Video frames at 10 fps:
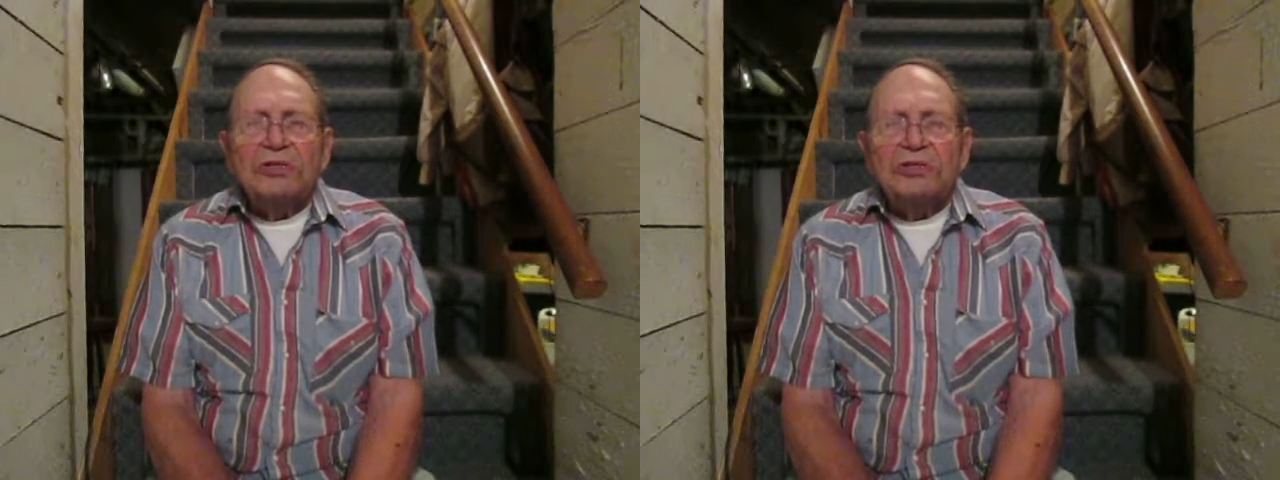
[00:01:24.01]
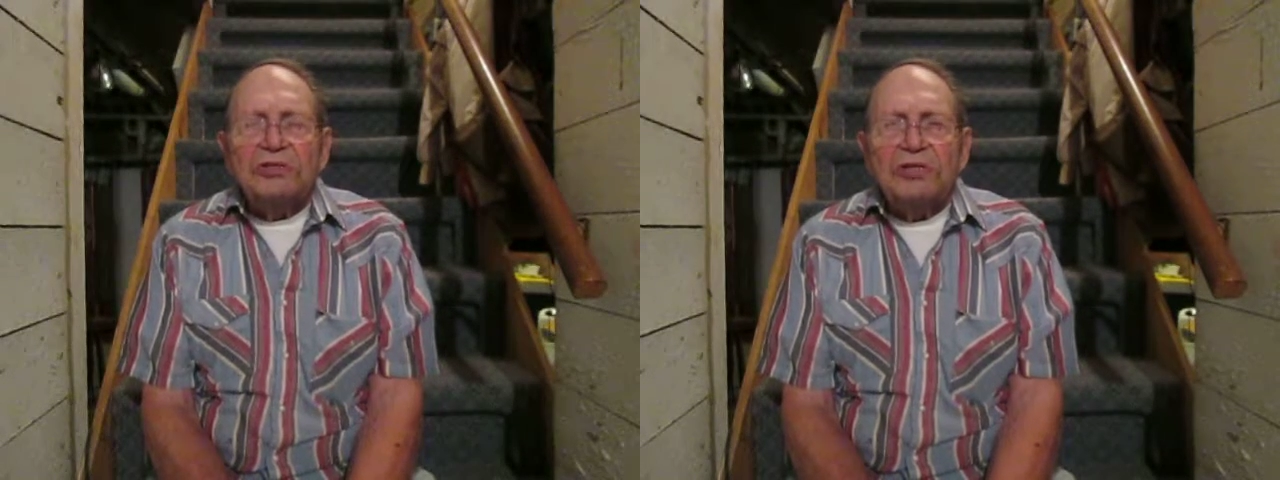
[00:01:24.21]

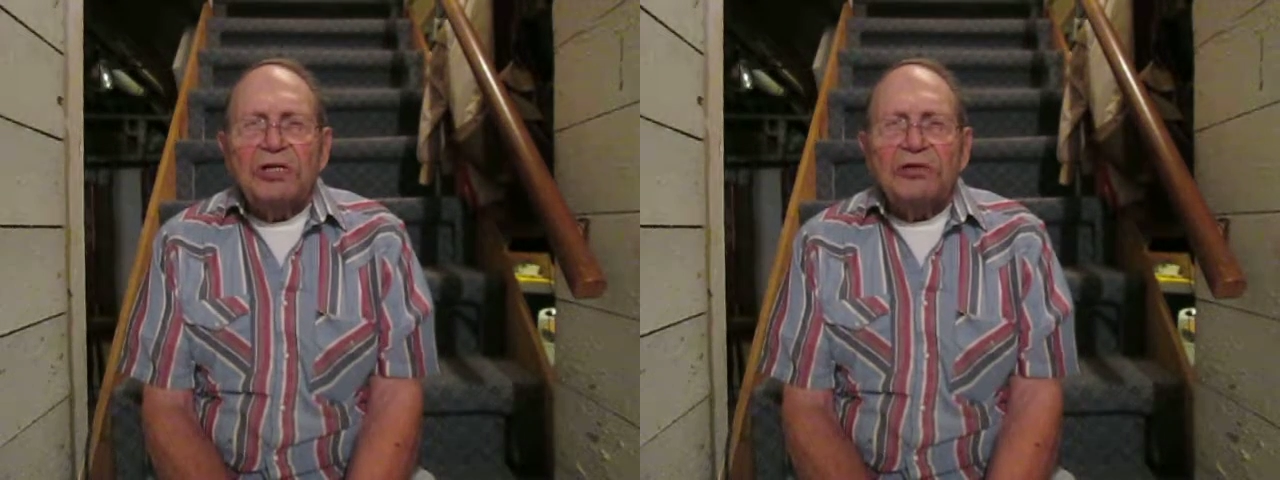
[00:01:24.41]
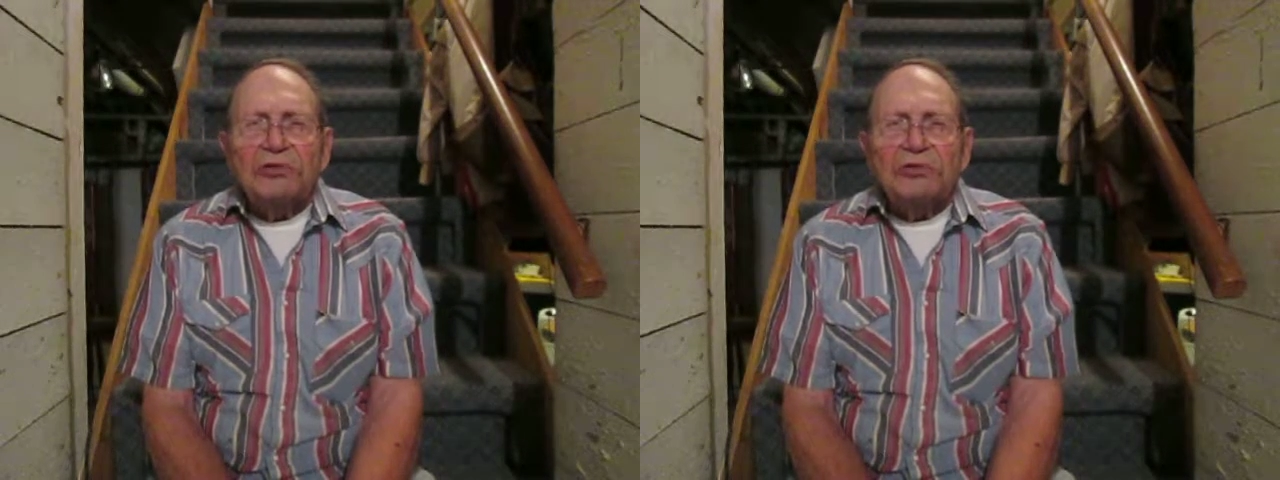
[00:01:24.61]

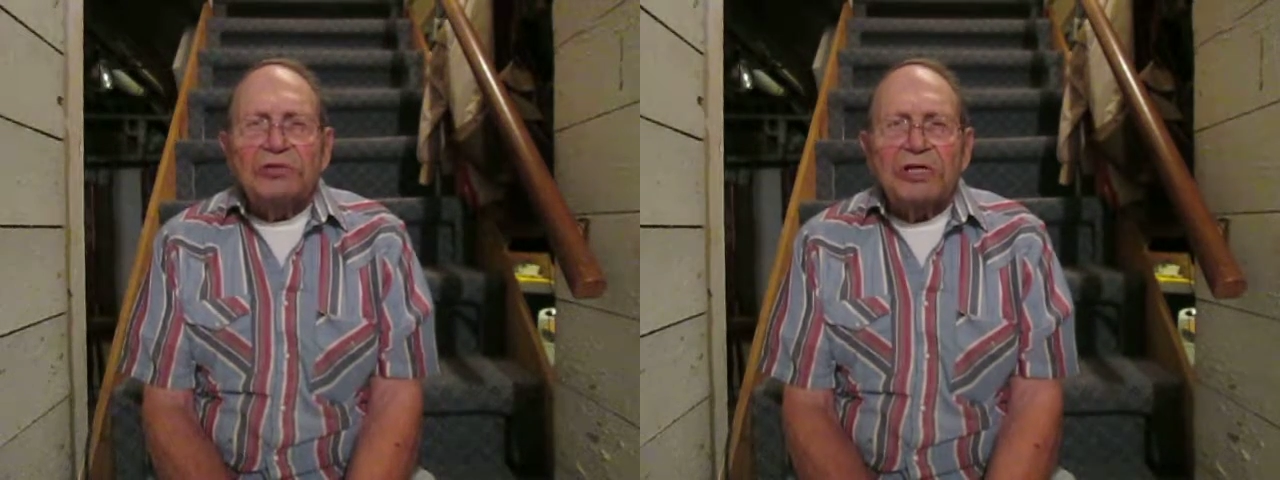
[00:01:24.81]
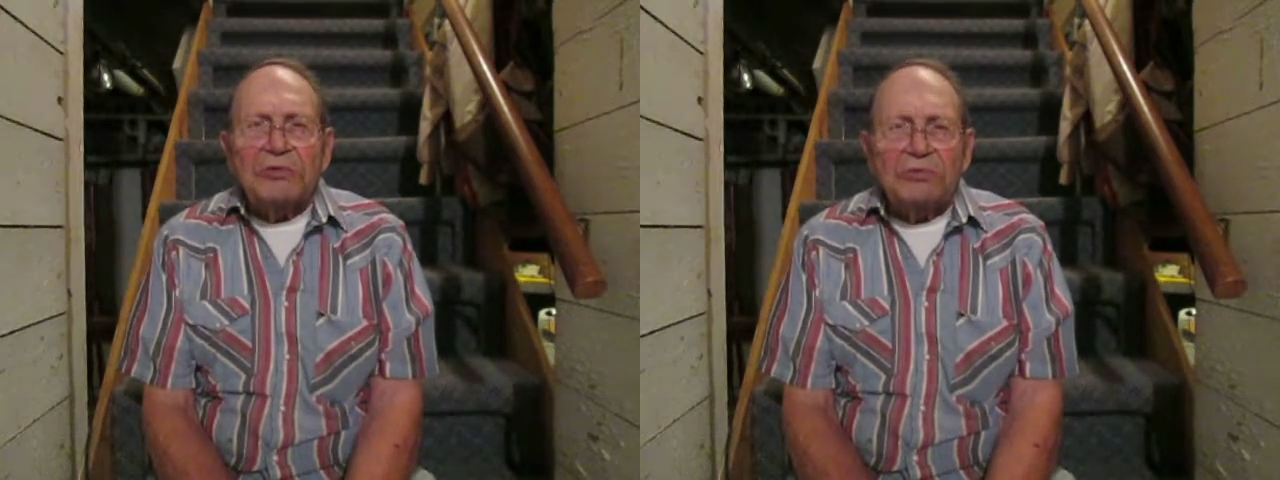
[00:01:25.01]

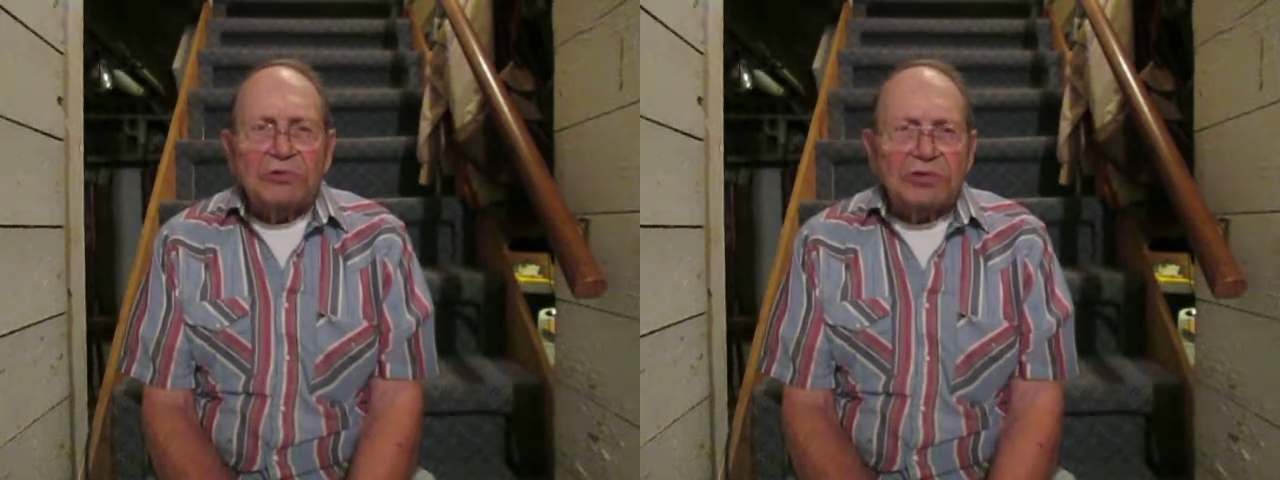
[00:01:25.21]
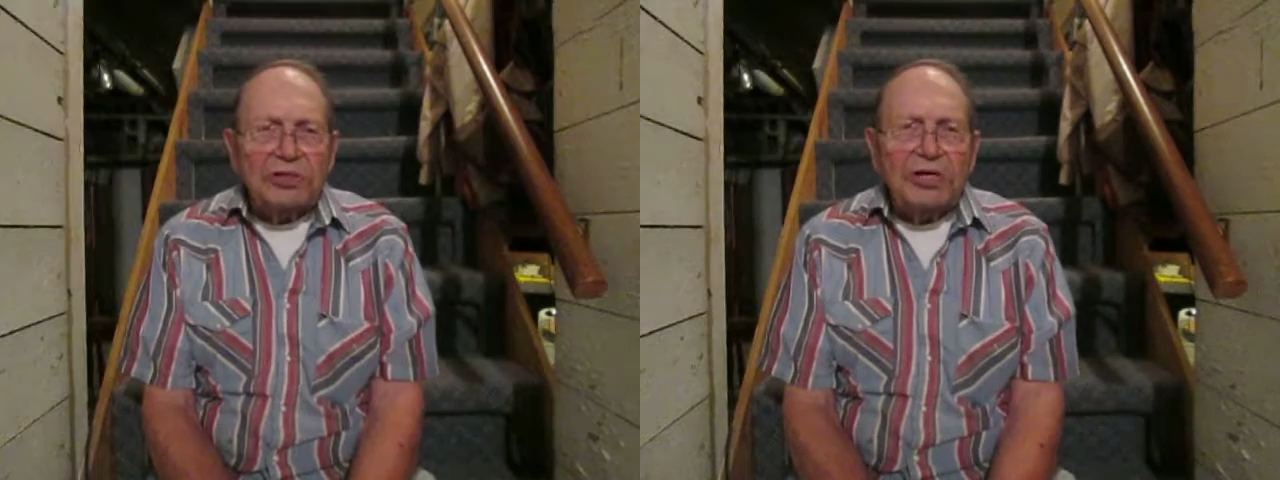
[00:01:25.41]
shingles that
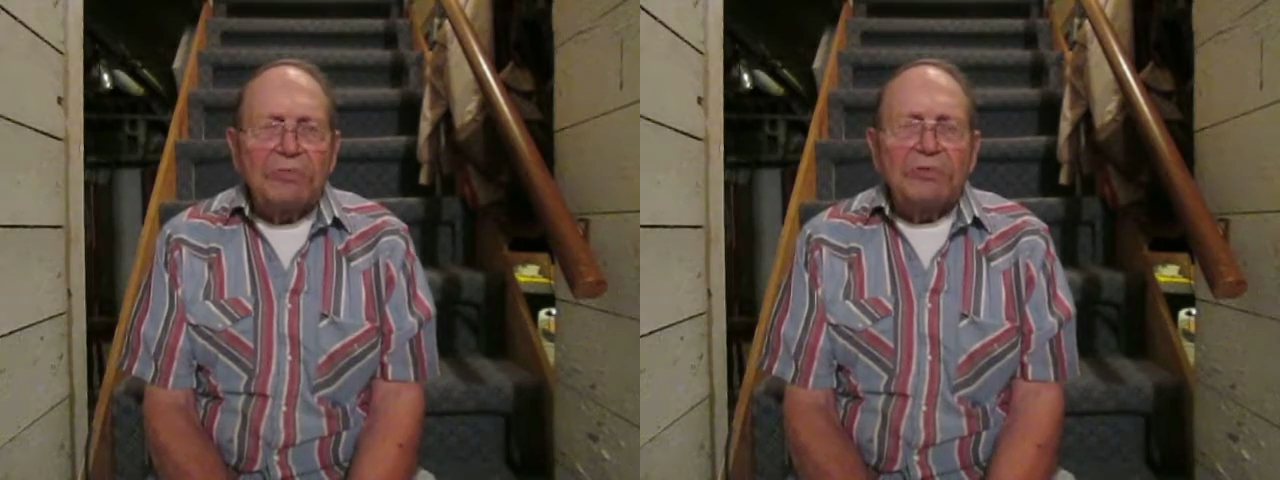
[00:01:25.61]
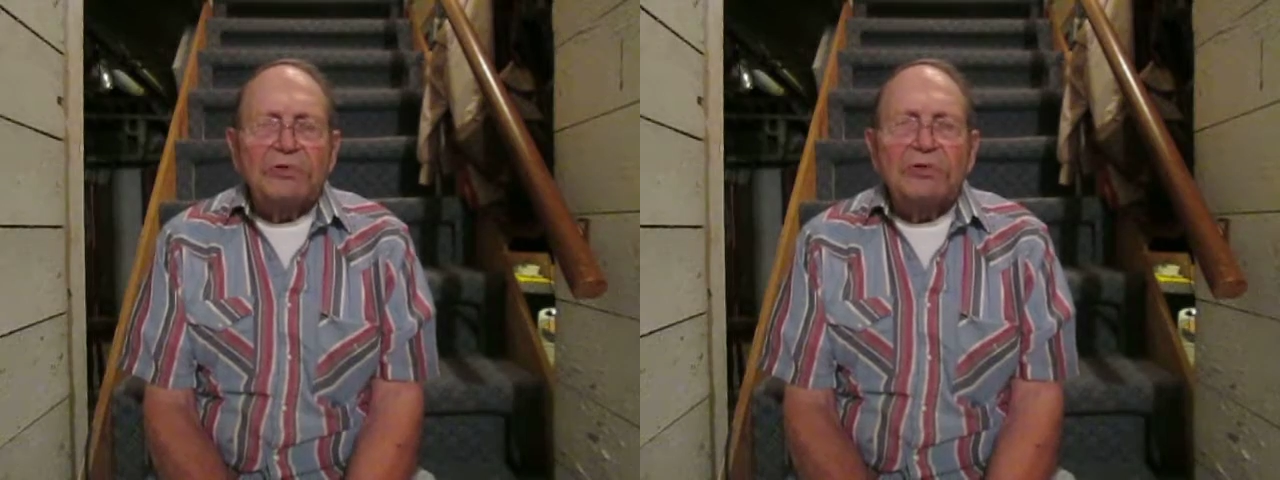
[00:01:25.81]
were
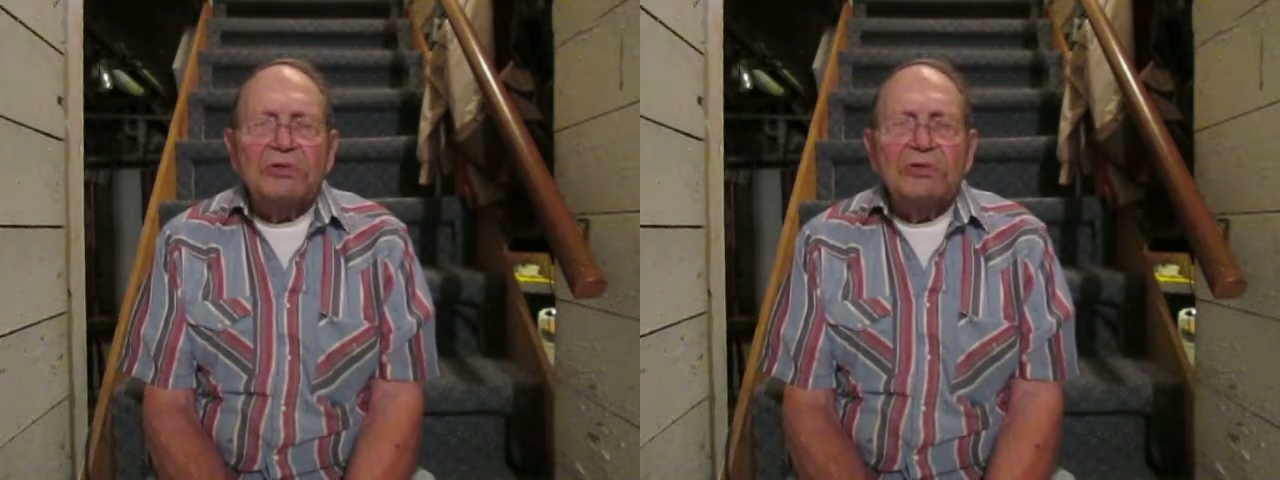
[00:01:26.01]
shaped